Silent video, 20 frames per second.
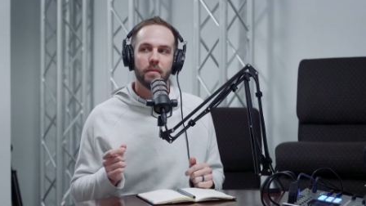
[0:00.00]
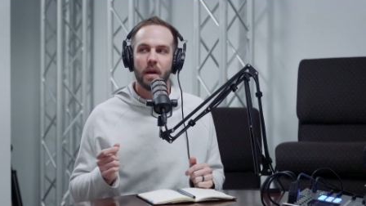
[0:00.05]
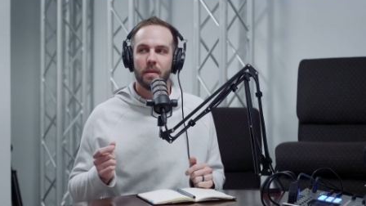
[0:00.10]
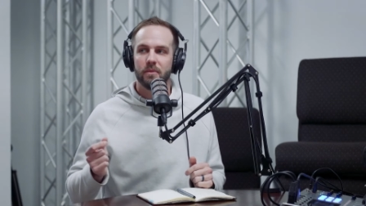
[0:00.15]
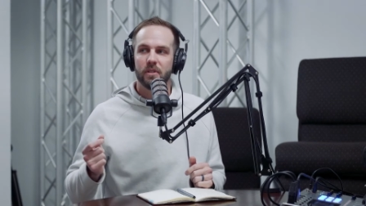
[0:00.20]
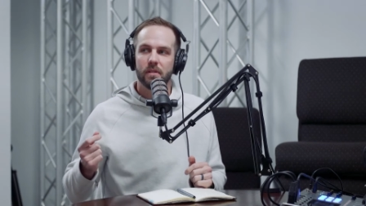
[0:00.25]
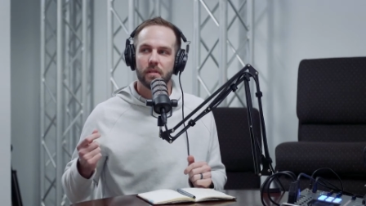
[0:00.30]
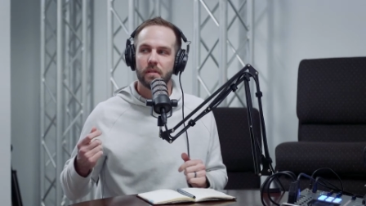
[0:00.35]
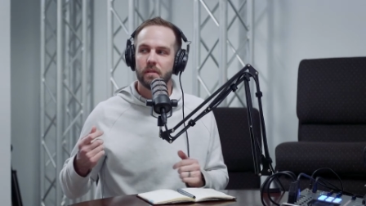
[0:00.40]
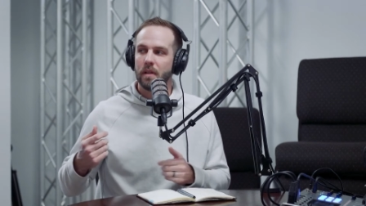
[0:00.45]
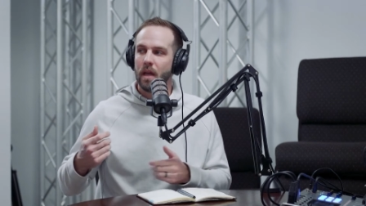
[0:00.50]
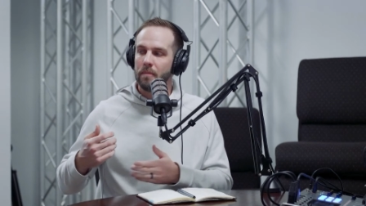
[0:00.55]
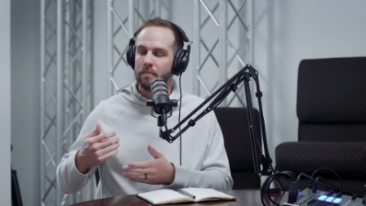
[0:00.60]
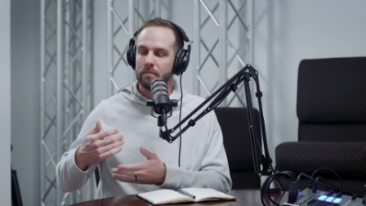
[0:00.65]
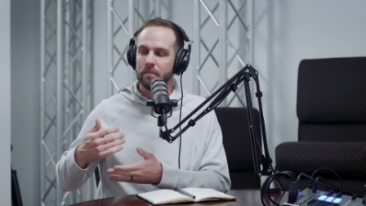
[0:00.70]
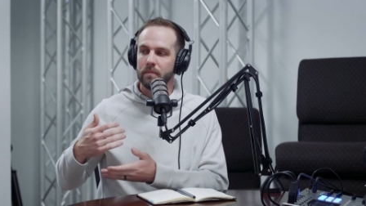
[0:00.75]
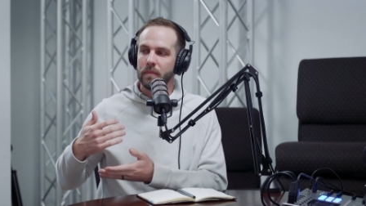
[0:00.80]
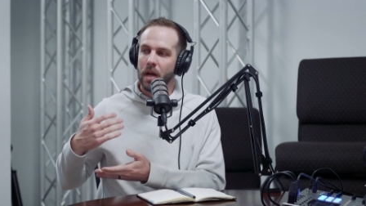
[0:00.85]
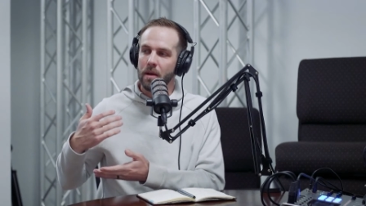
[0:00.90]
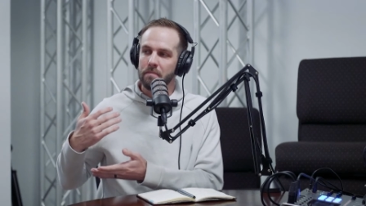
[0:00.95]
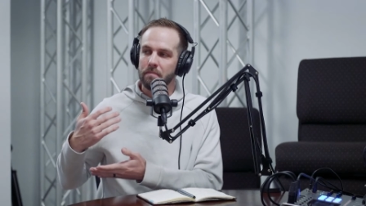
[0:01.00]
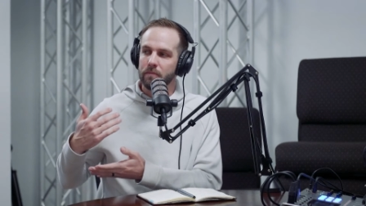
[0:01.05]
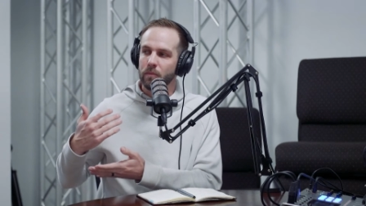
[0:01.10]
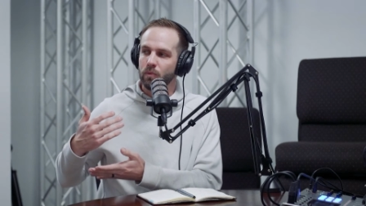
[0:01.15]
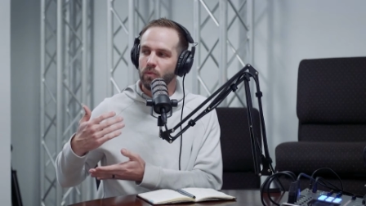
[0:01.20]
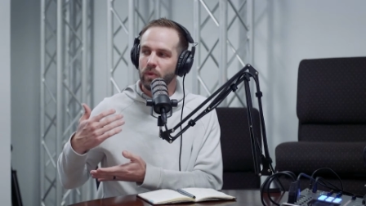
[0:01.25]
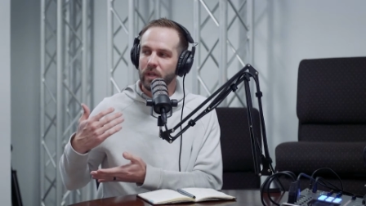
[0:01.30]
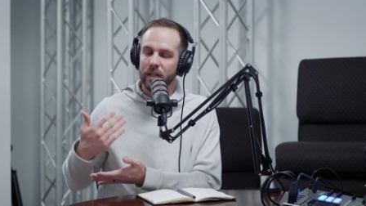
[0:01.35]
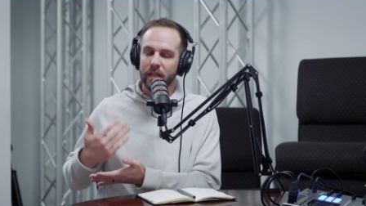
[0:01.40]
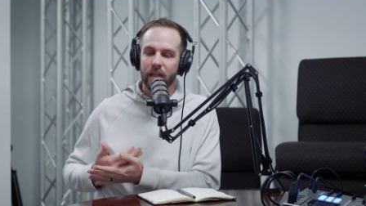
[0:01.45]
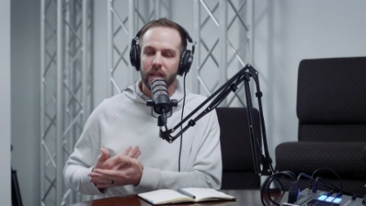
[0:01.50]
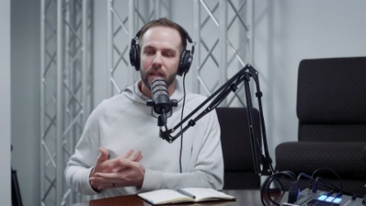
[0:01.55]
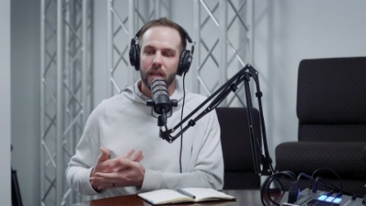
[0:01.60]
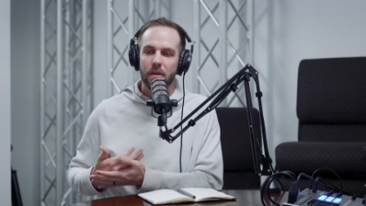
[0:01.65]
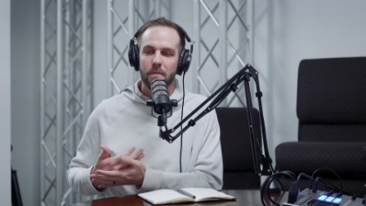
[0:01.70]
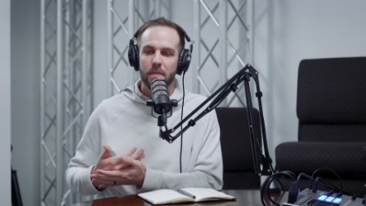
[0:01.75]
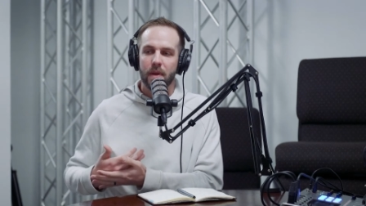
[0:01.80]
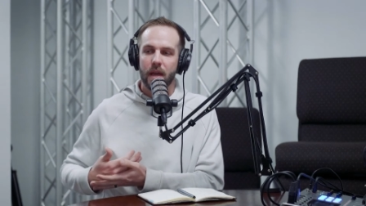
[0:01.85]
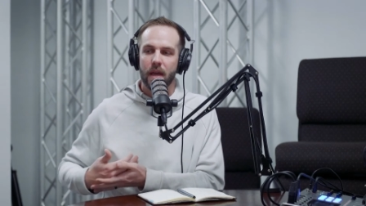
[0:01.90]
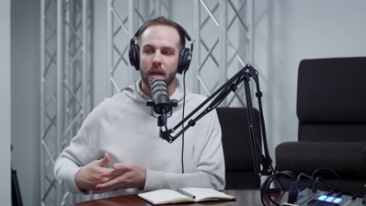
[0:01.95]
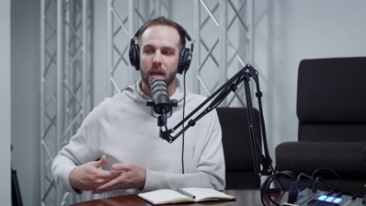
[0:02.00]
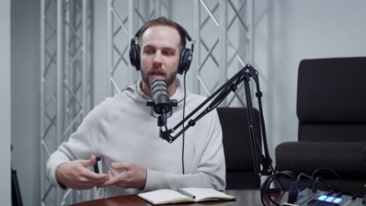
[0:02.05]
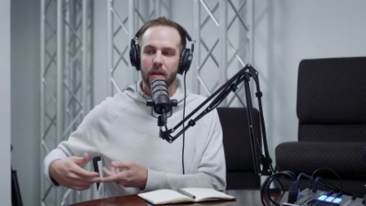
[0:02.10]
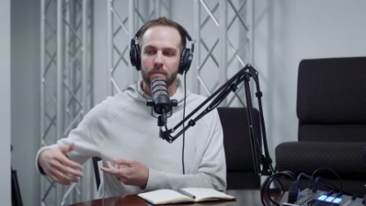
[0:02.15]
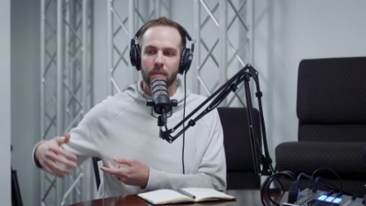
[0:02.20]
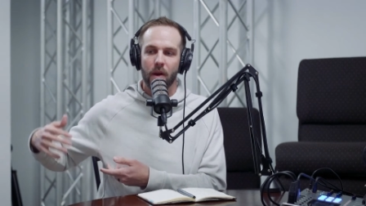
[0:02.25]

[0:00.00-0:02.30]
I'm just I'm I'm reading in bed.